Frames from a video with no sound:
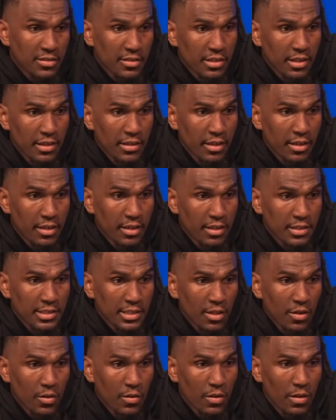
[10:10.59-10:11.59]

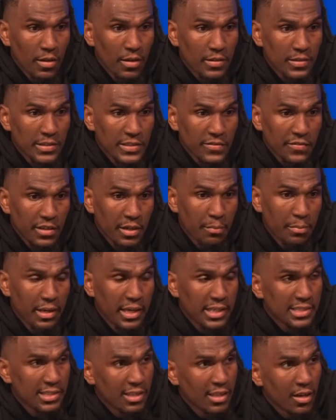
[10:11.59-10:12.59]
So it's for the
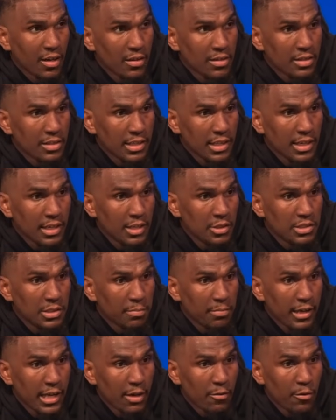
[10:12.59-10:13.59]
bigs to learn, to get used
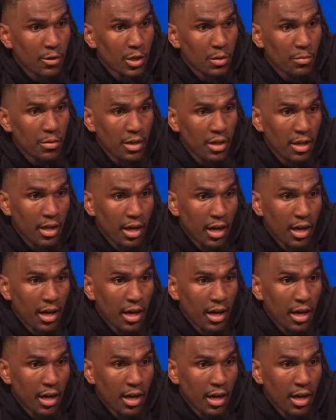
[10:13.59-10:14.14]
to playing with him.